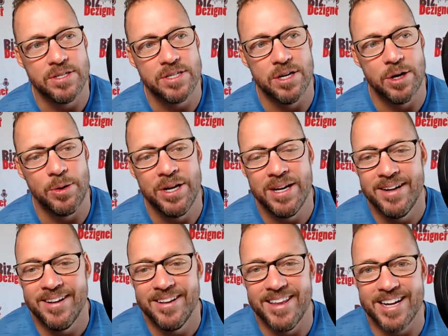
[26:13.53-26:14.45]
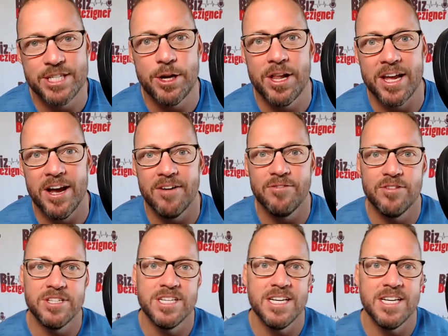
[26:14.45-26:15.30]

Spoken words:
So that's all I got for